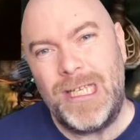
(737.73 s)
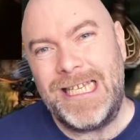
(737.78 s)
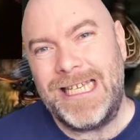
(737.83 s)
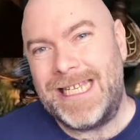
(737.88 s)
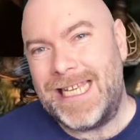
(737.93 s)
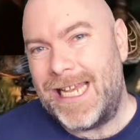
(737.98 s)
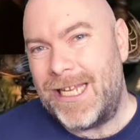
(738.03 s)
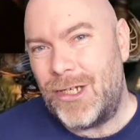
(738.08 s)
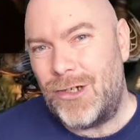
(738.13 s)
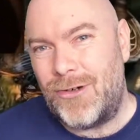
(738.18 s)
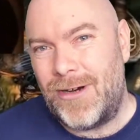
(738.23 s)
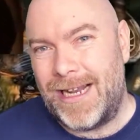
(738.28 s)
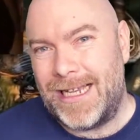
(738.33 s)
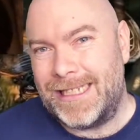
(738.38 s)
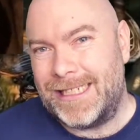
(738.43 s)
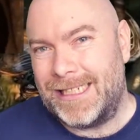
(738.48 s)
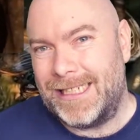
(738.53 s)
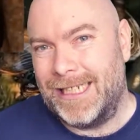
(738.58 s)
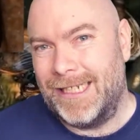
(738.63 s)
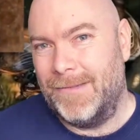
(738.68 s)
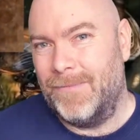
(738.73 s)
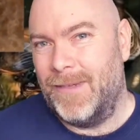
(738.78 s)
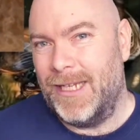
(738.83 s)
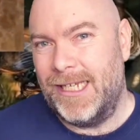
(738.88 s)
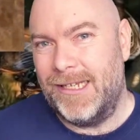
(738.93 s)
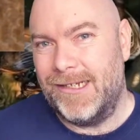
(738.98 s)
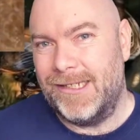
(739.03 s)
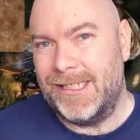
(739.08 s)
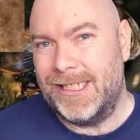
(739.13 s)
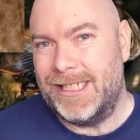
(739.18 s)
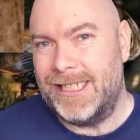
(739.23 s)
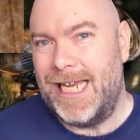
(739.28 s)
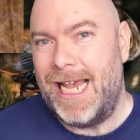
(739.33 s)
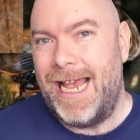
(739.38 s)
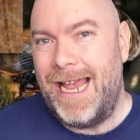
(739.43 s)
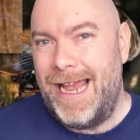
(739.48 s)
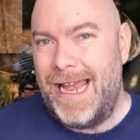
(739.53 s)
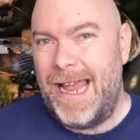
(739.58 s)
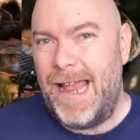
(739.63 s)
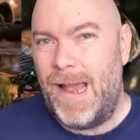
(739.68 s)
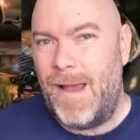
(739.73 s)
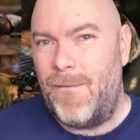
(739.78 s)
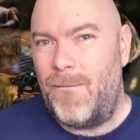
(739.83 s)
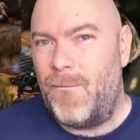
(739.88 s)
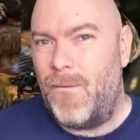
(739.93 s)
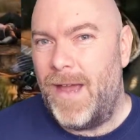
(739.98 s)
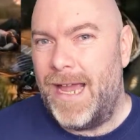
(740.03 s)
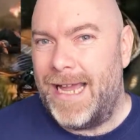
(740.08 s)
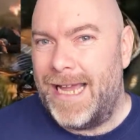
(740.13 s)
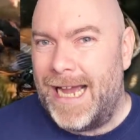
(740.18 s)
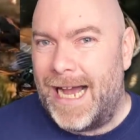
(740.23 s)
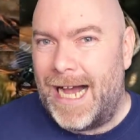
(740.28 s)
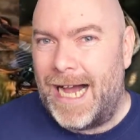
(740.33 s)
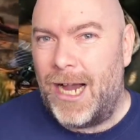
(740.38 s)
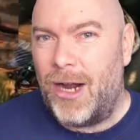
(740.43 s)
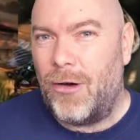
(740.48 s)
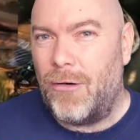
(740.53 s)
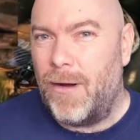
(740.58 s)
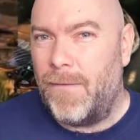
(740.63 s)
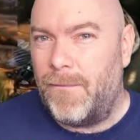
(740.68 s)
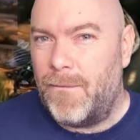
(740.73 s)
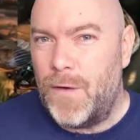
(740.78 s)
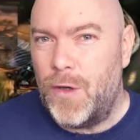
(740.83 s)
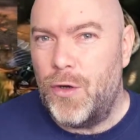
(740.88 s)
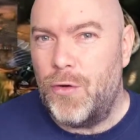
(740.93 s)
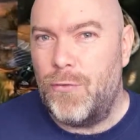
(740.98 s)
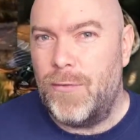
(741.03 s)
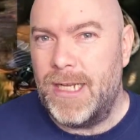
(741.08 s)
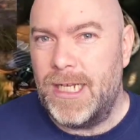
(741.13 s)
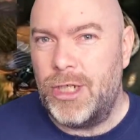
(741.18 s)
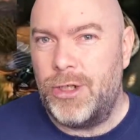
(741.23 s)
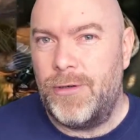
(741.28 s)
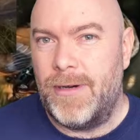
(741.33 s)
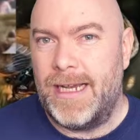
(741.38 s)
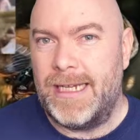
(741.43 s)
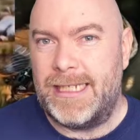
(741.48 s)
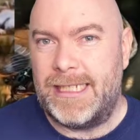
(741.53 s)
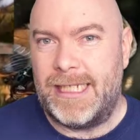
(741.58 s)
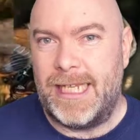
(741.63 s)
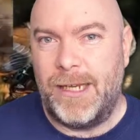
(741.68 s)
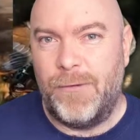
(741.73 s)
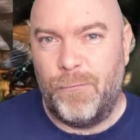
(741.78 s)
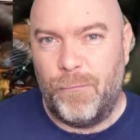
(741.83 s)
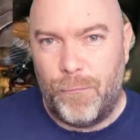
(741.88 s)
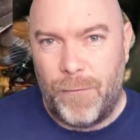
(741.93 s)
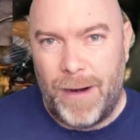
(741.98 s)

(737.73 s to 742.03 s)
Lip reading: is interesting because if they hire a few interesting